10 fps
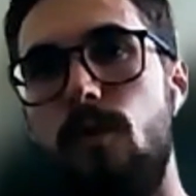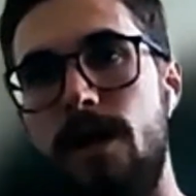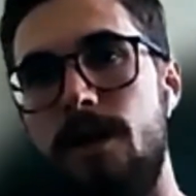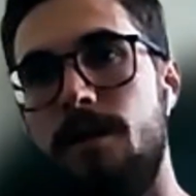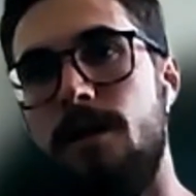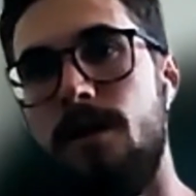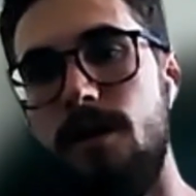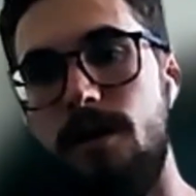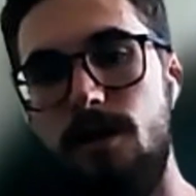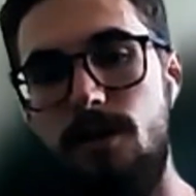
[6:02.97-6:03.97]
when
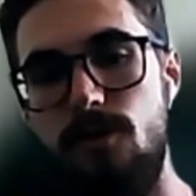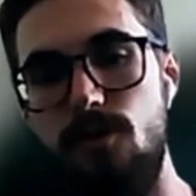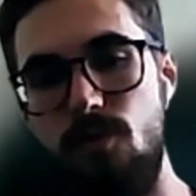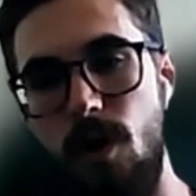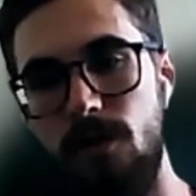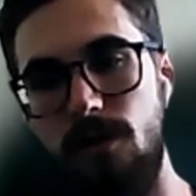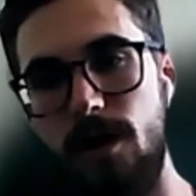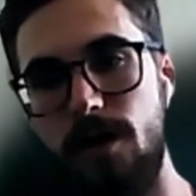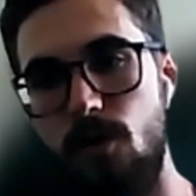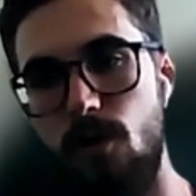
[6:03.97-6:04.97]
you
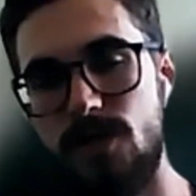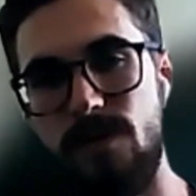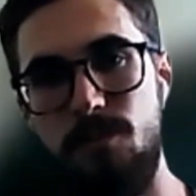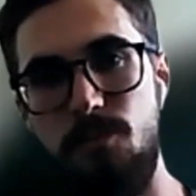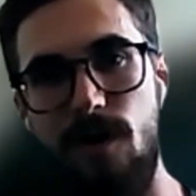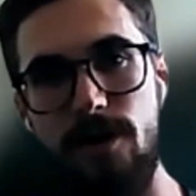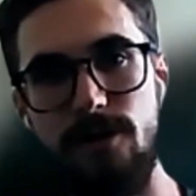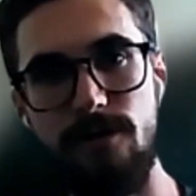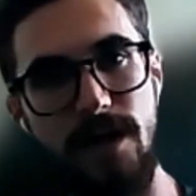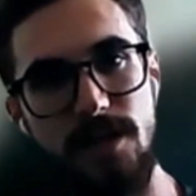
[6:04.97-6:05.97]
unlock a course when you move on
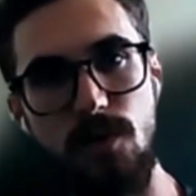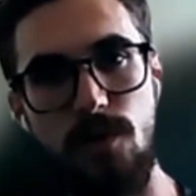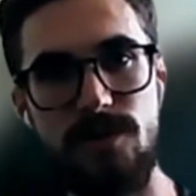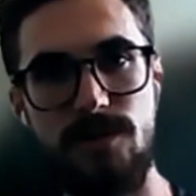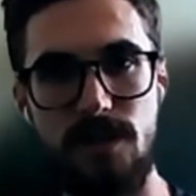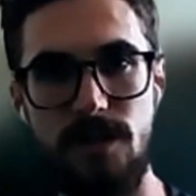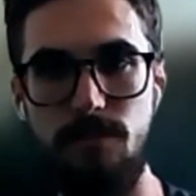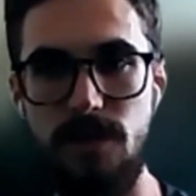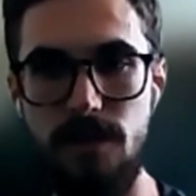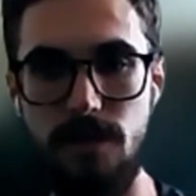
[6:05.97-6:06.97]
to your next course there's going to
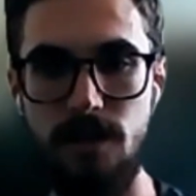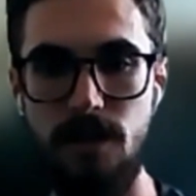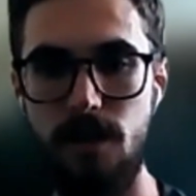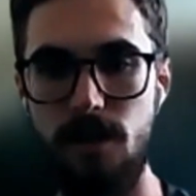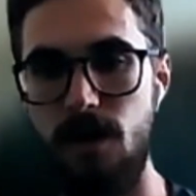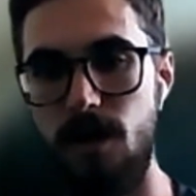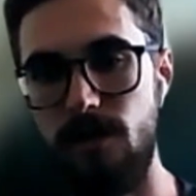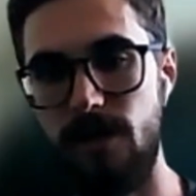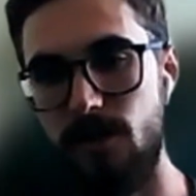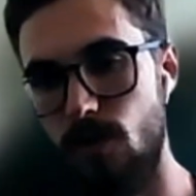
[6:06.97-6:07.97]
be
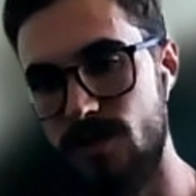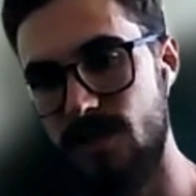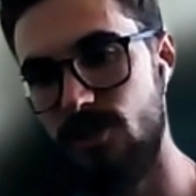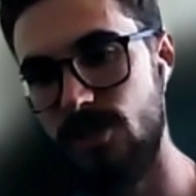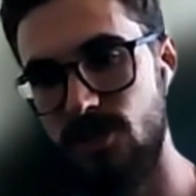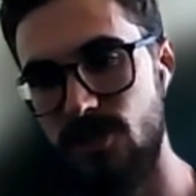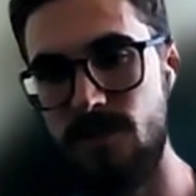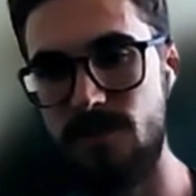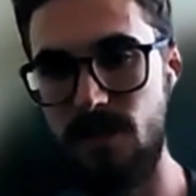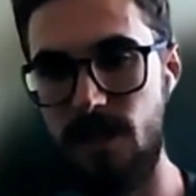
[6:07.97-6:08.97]
uh, like course
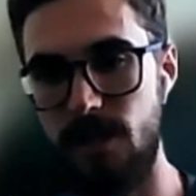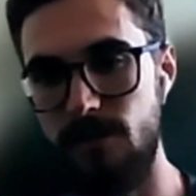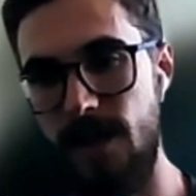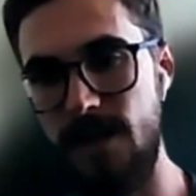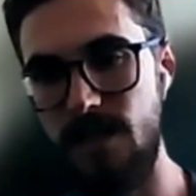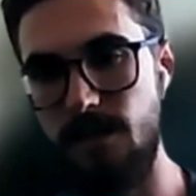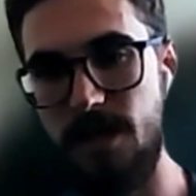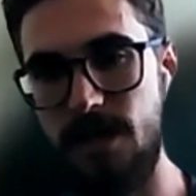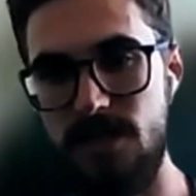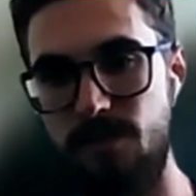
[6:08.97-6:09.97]
suggestions and like a landing
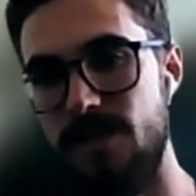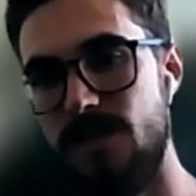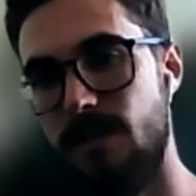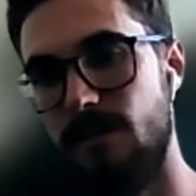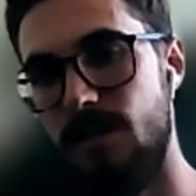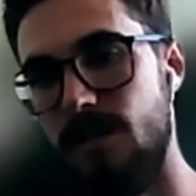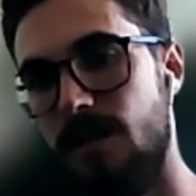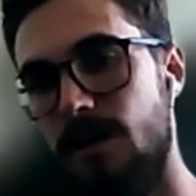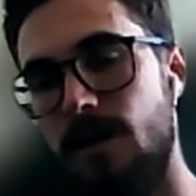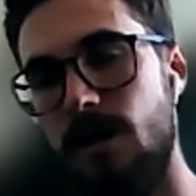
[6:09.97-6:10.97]
page
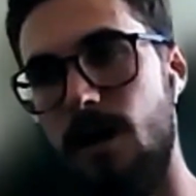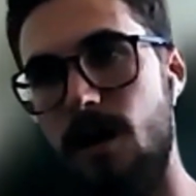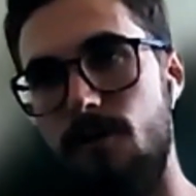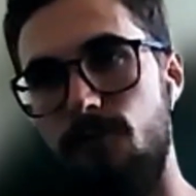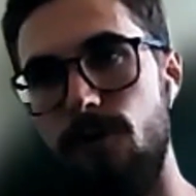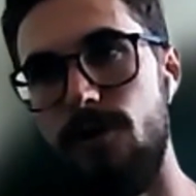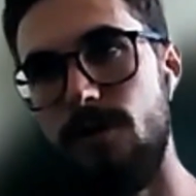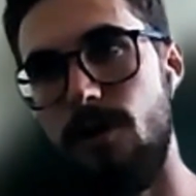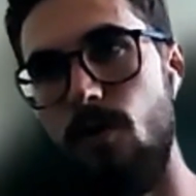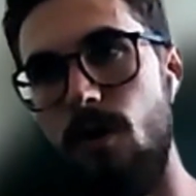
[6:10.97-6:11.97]
basically uh, for you
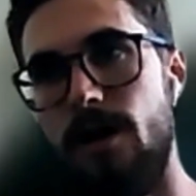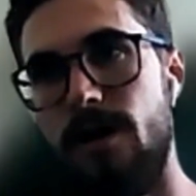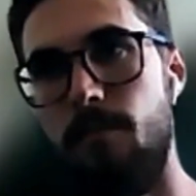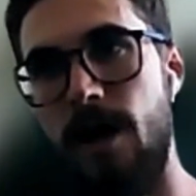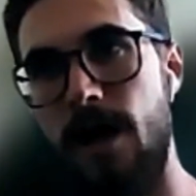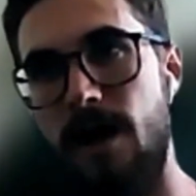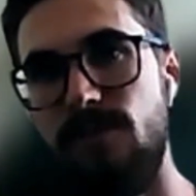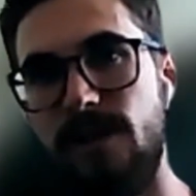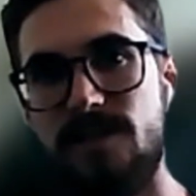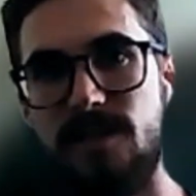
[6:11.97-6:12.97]
to go on and it might
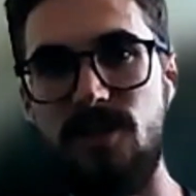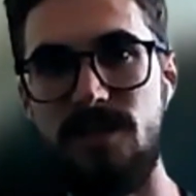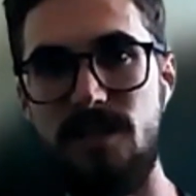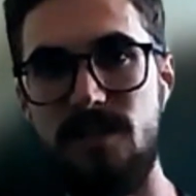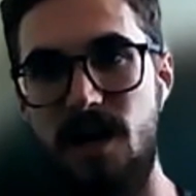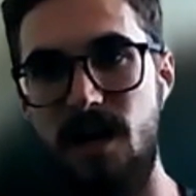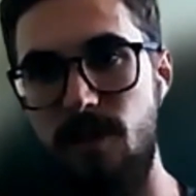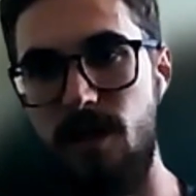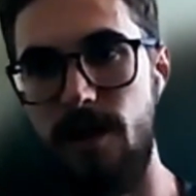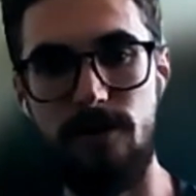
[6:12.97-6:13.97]
have like a suggested
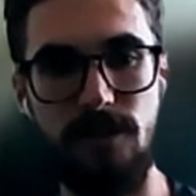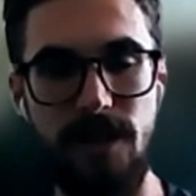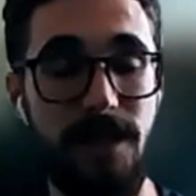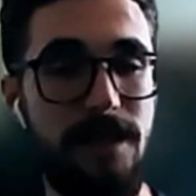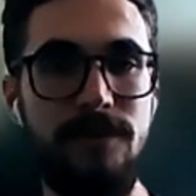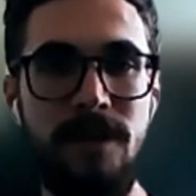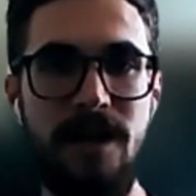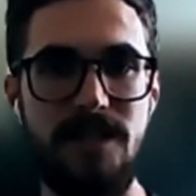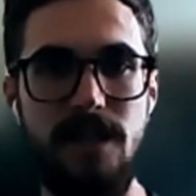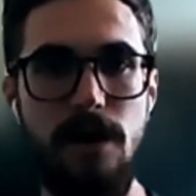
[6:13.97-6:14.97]
timeline or like even
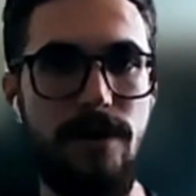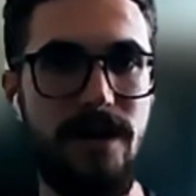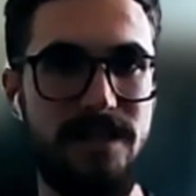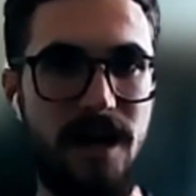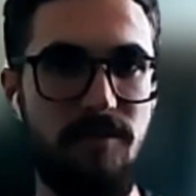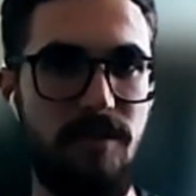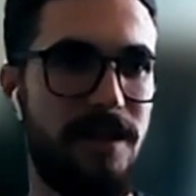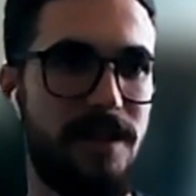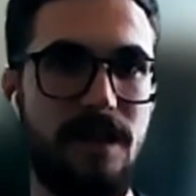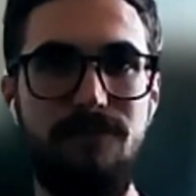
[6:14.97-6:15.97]
an accelerated
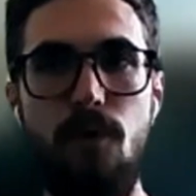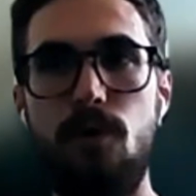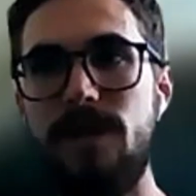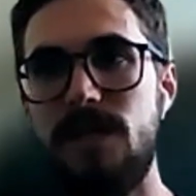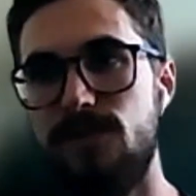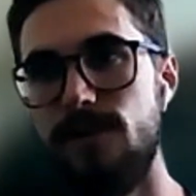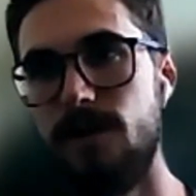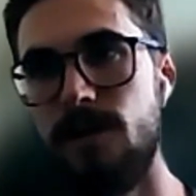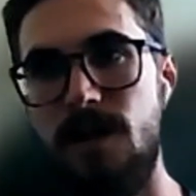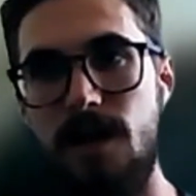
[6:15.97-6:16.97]
timeline that's like four weeks
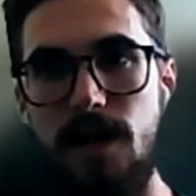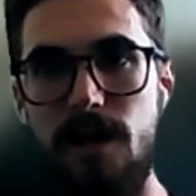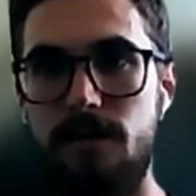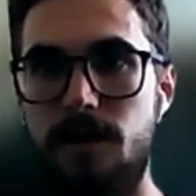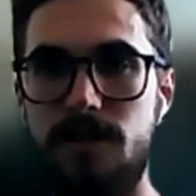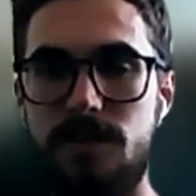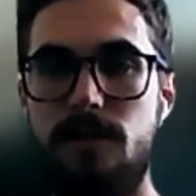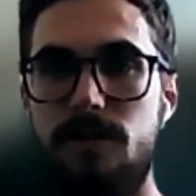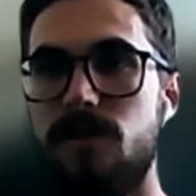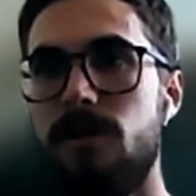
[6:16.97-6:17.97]
for uh, a,
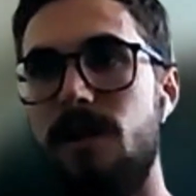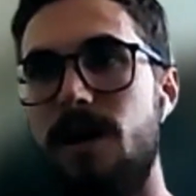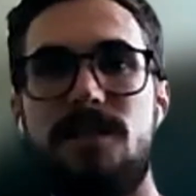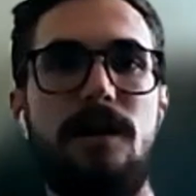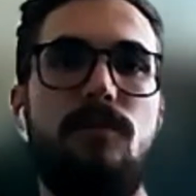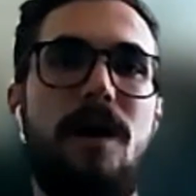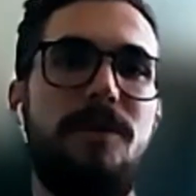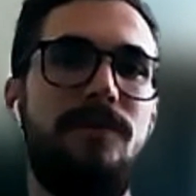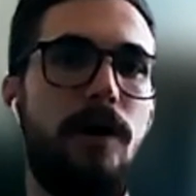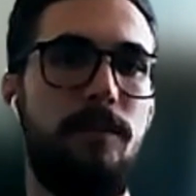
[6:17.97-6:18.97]
a certain class like
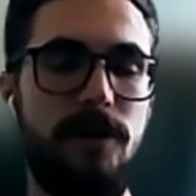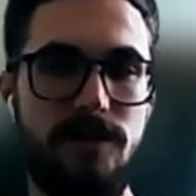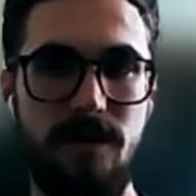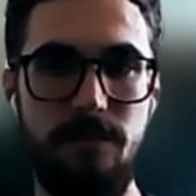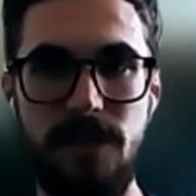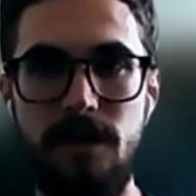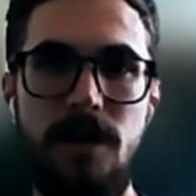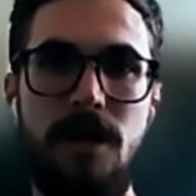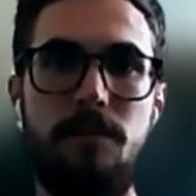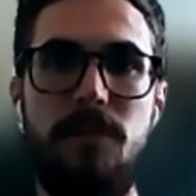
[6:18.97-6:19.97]
web development or something
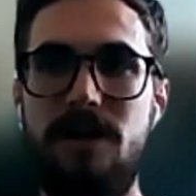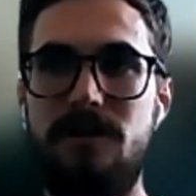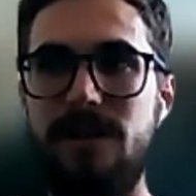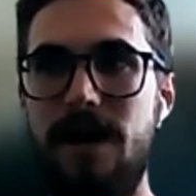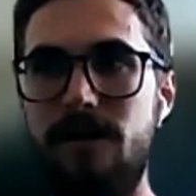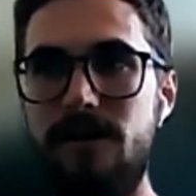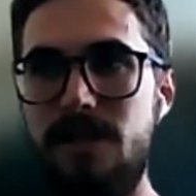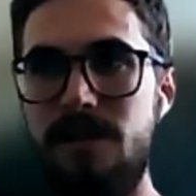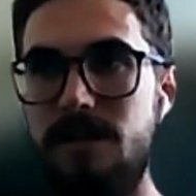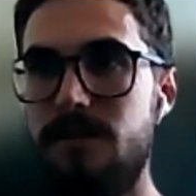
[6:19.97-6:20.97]
but in
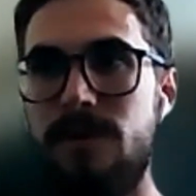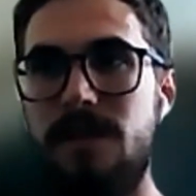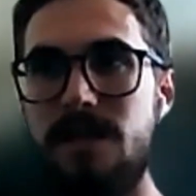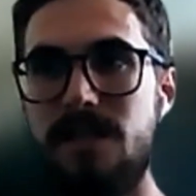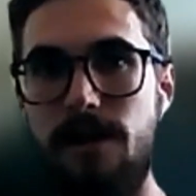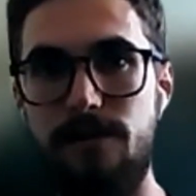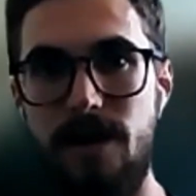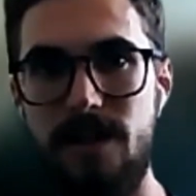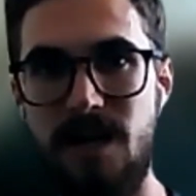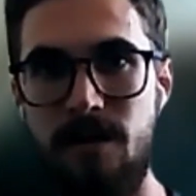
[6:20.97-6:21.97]
reality even the
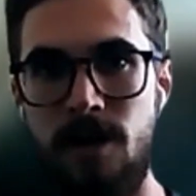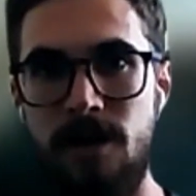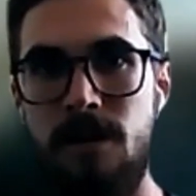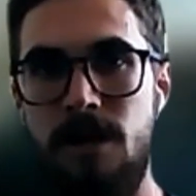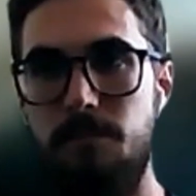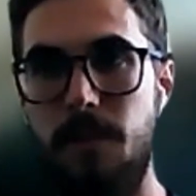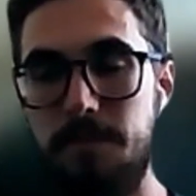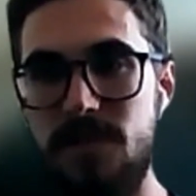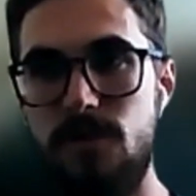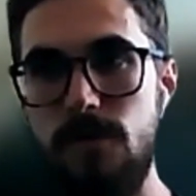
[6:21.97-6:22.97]
accelerated timeline
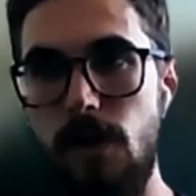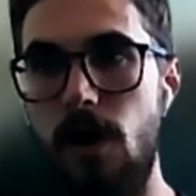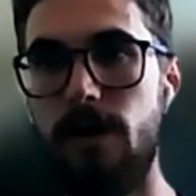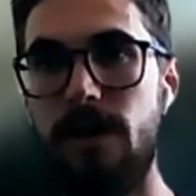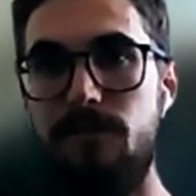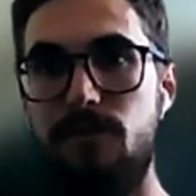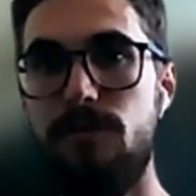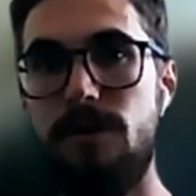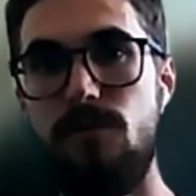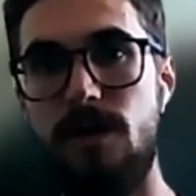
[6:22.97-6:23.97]
might be too long if
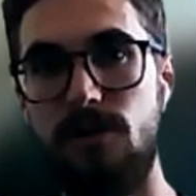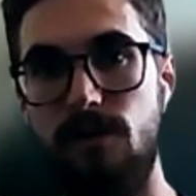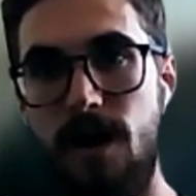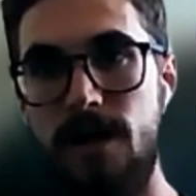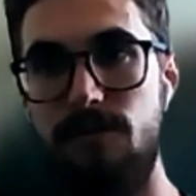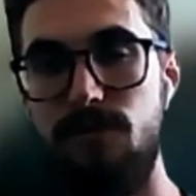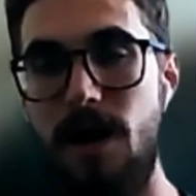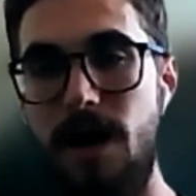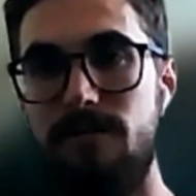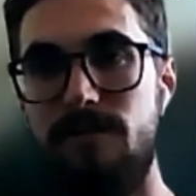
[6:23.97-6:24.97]
you really want to grind if you
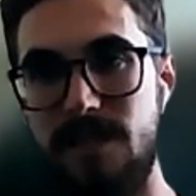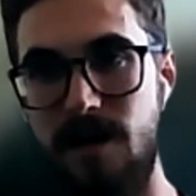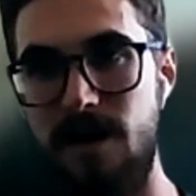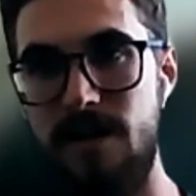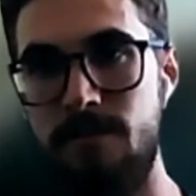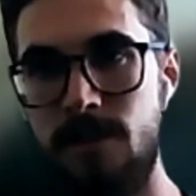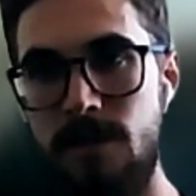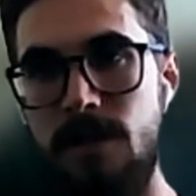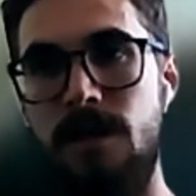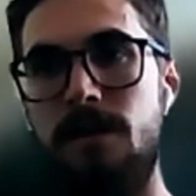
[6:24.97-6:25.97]
have the time